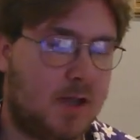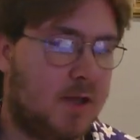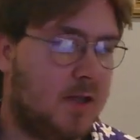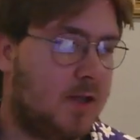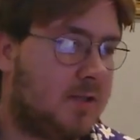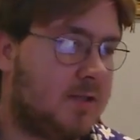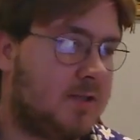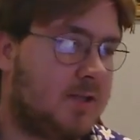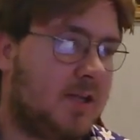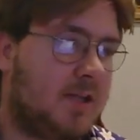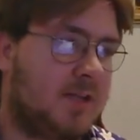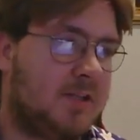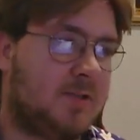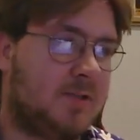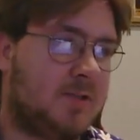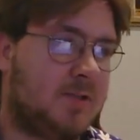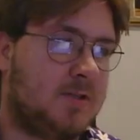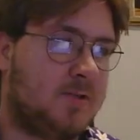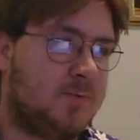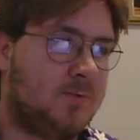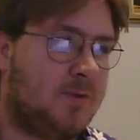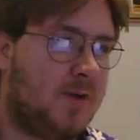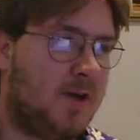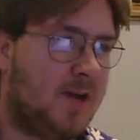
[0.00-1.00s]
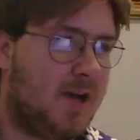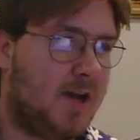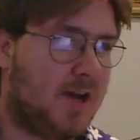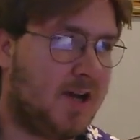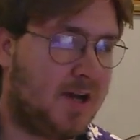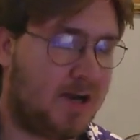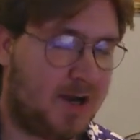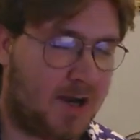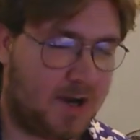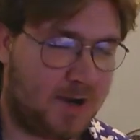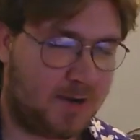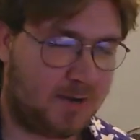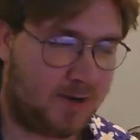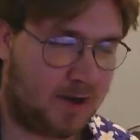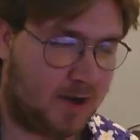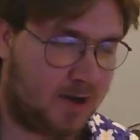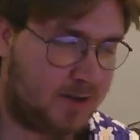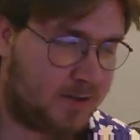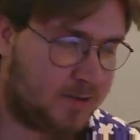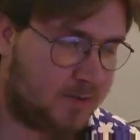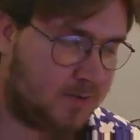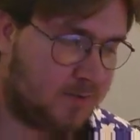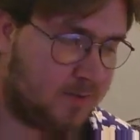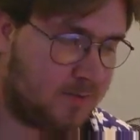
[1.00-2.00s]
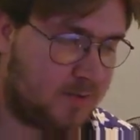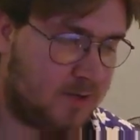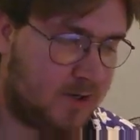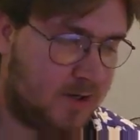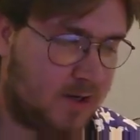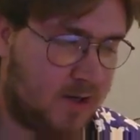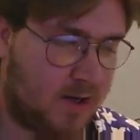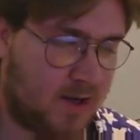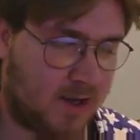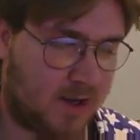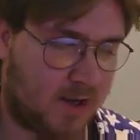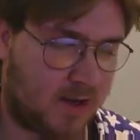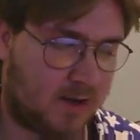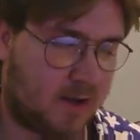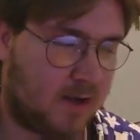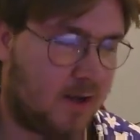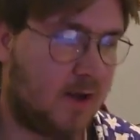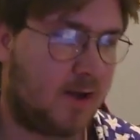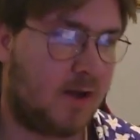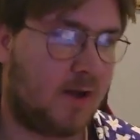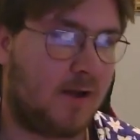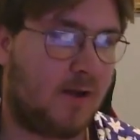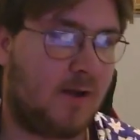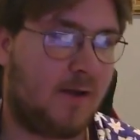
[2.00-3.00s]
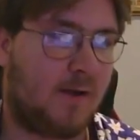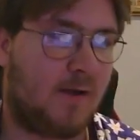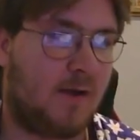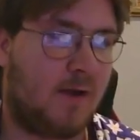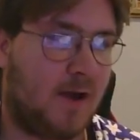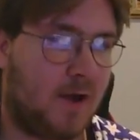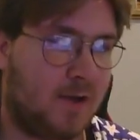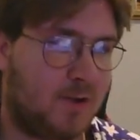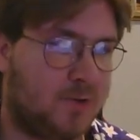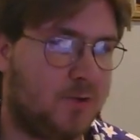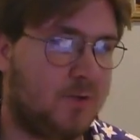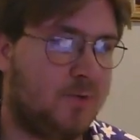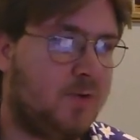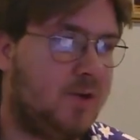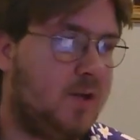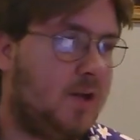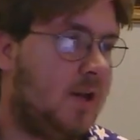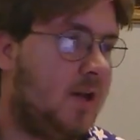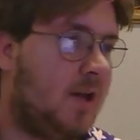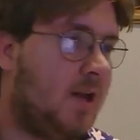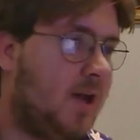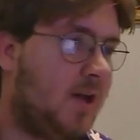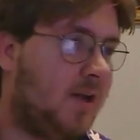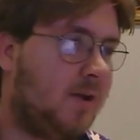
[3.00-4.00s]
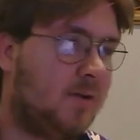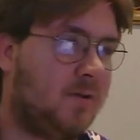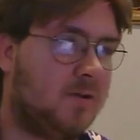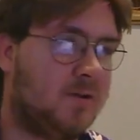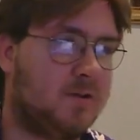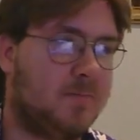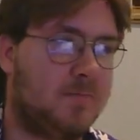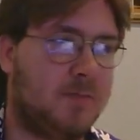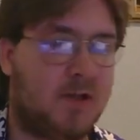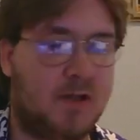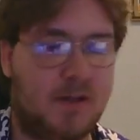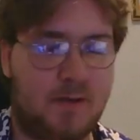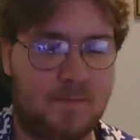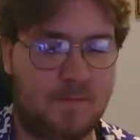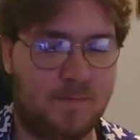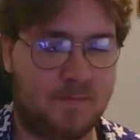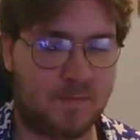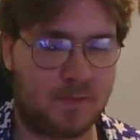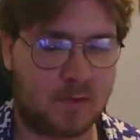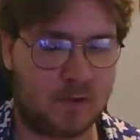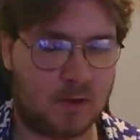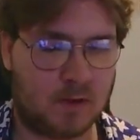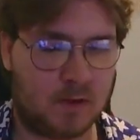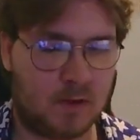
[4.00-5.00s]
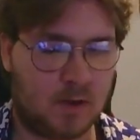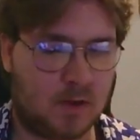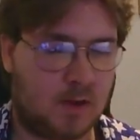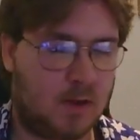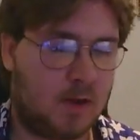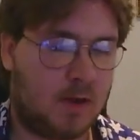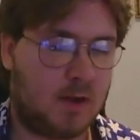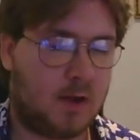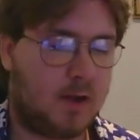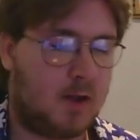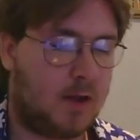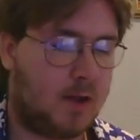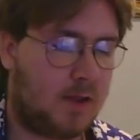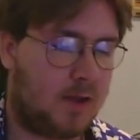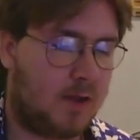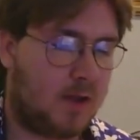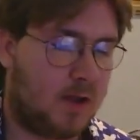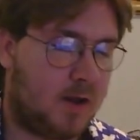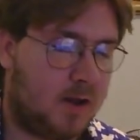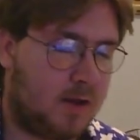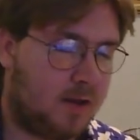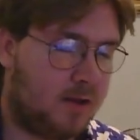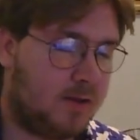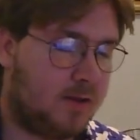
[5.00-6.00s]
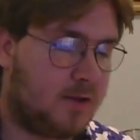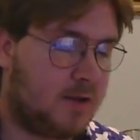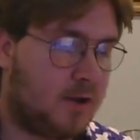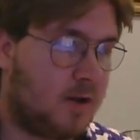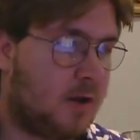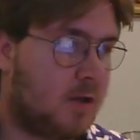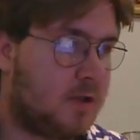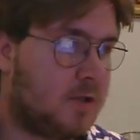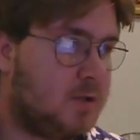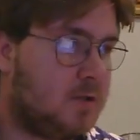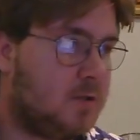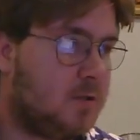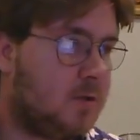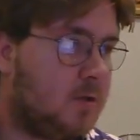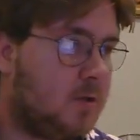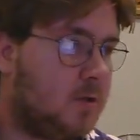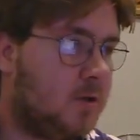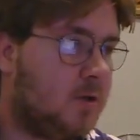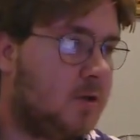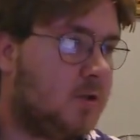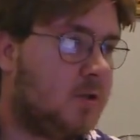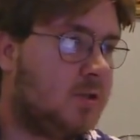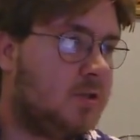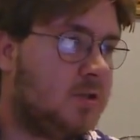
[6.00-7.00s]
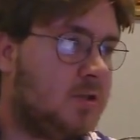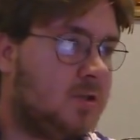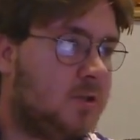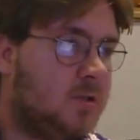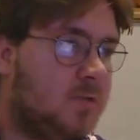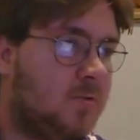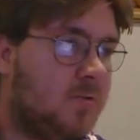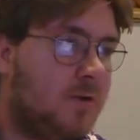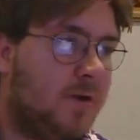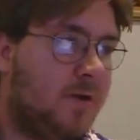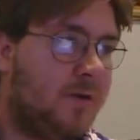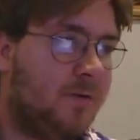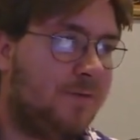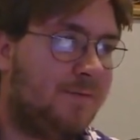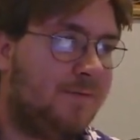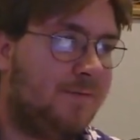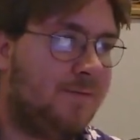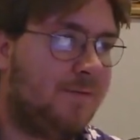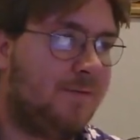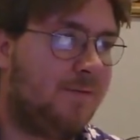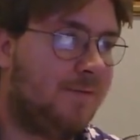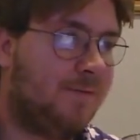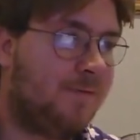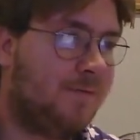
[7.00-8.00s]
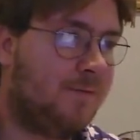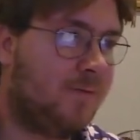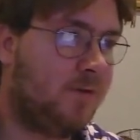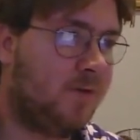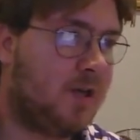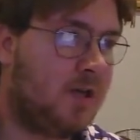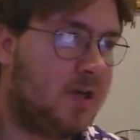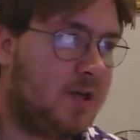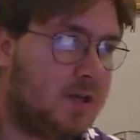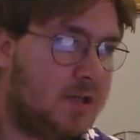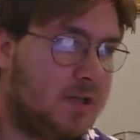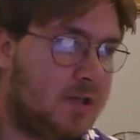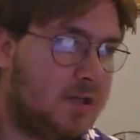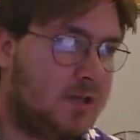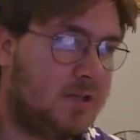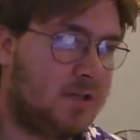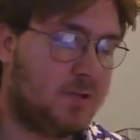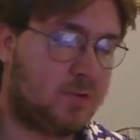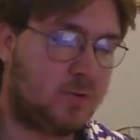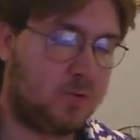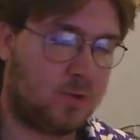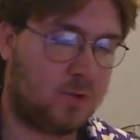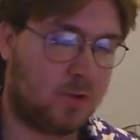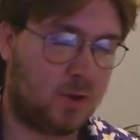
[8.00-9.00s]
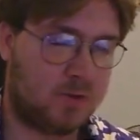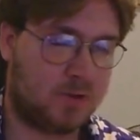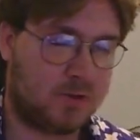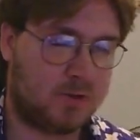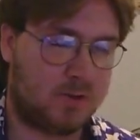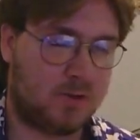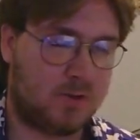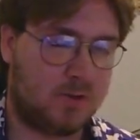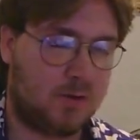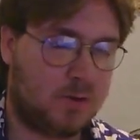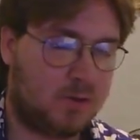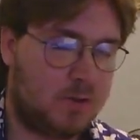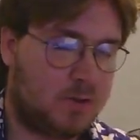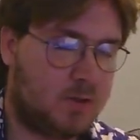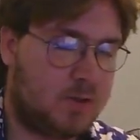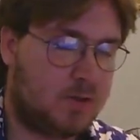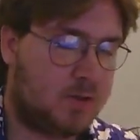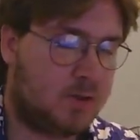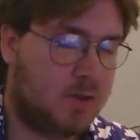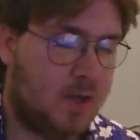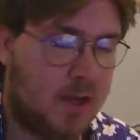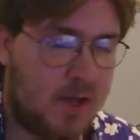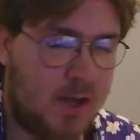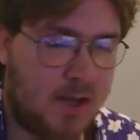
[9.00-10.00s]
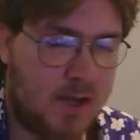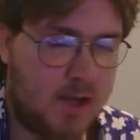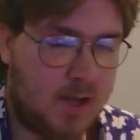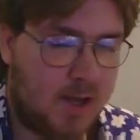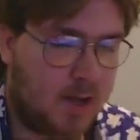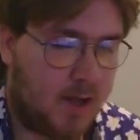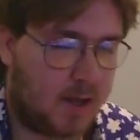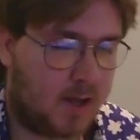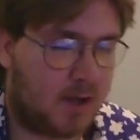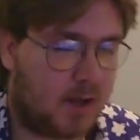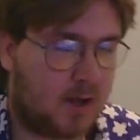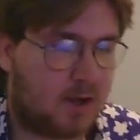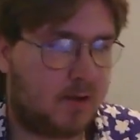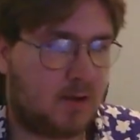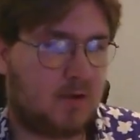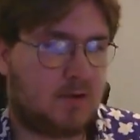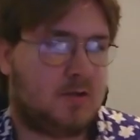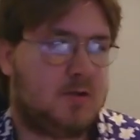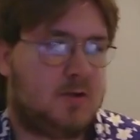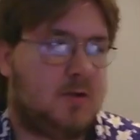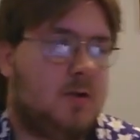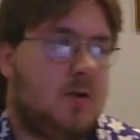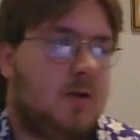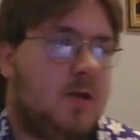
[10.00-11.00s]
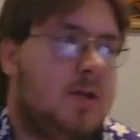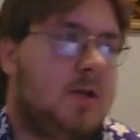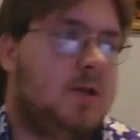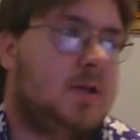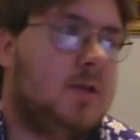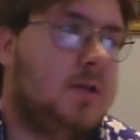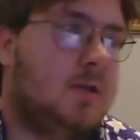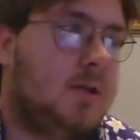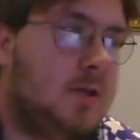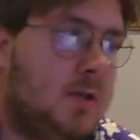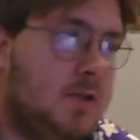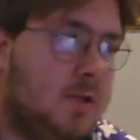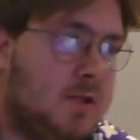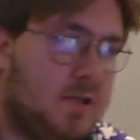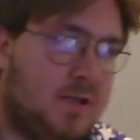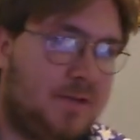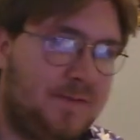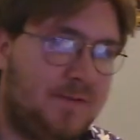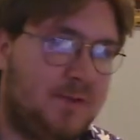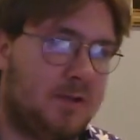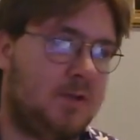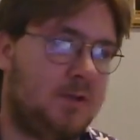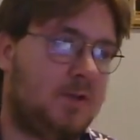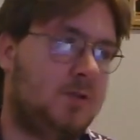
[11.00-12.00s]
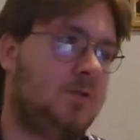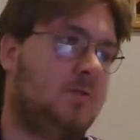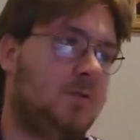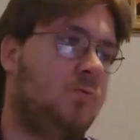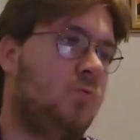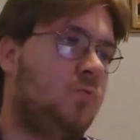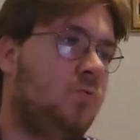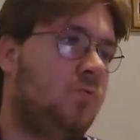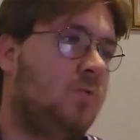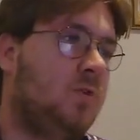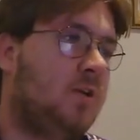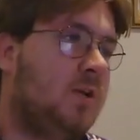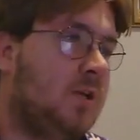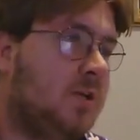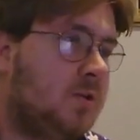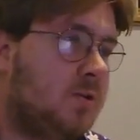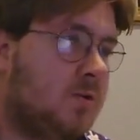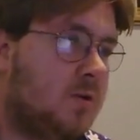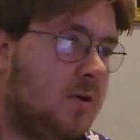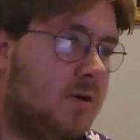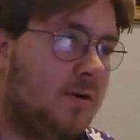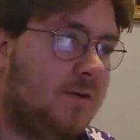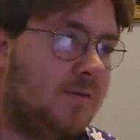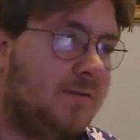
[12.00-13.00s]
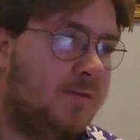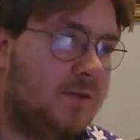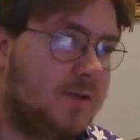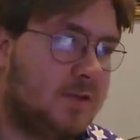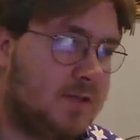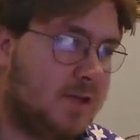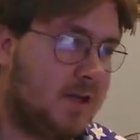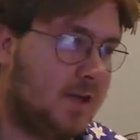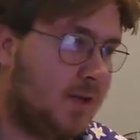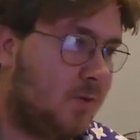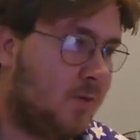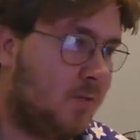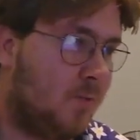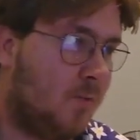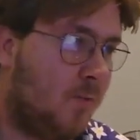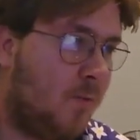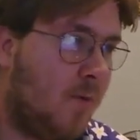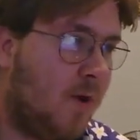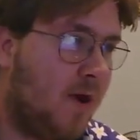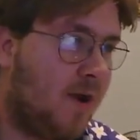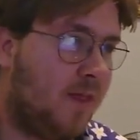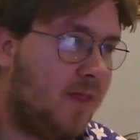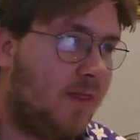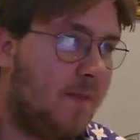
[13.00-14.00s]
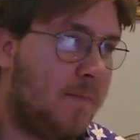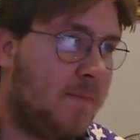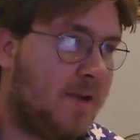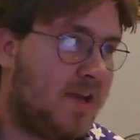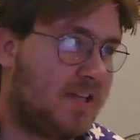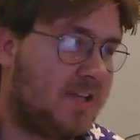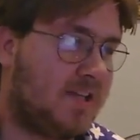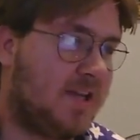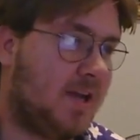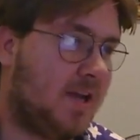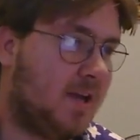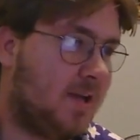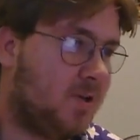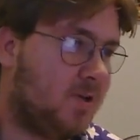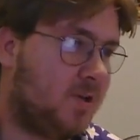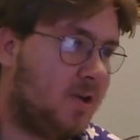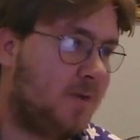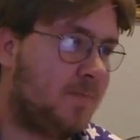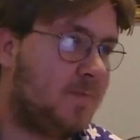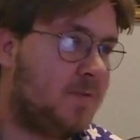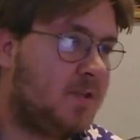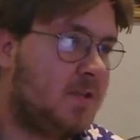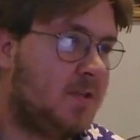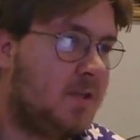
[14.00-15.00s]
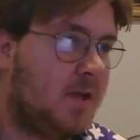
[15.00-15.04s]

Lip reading: That's why I do really like Ghost Bell. And then the last 2 cards to round off for 40 is 2 Ghost Ogres. Ghost Ogre just feels really strong. It feels like one of the best hand traps